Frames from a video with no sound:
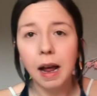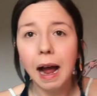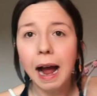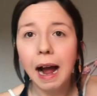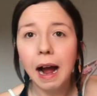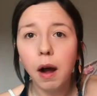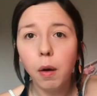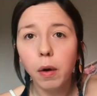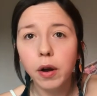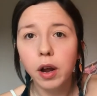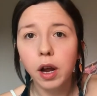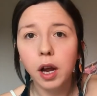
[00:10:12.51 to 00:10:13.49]
How
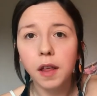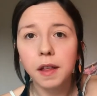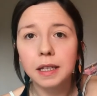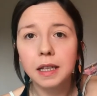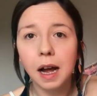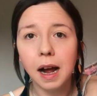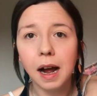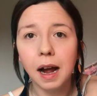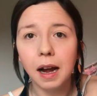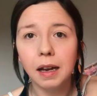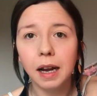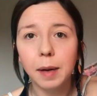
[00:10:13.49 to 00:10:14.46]
on earth is that a
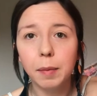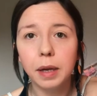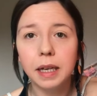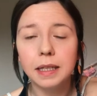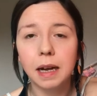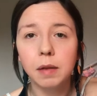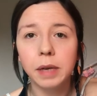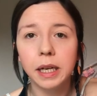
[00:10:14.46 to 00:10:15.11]
highlight? Please tell